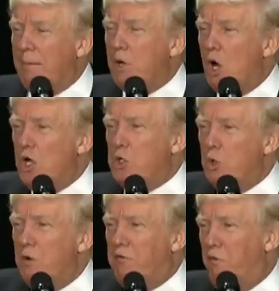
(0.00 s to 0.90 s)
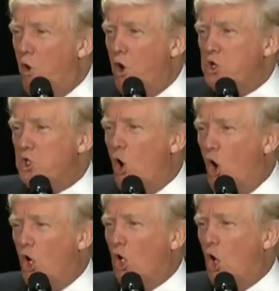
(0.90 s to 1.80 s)
I'm going to
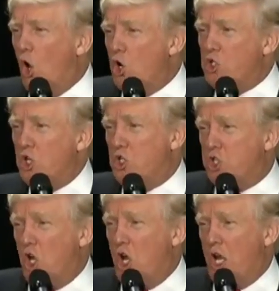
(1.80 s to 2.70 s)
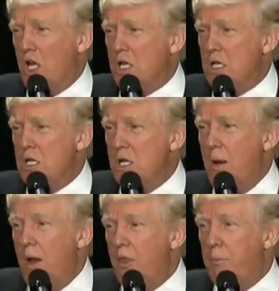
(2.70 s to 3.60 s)
enforce all laws concerning
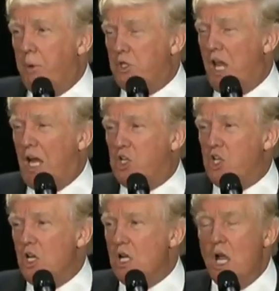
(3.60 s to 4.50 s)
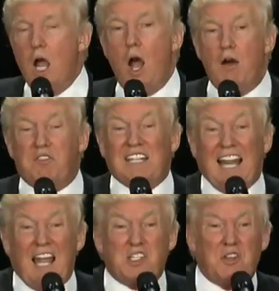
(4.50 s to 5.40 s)
the protection
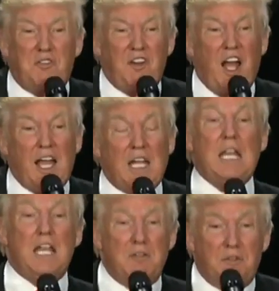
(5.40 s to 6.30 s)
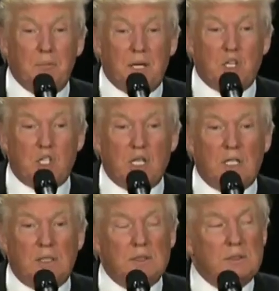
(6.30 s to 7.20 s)
of classified
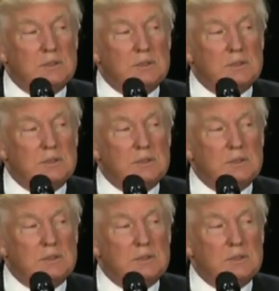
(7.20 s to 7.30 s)
information.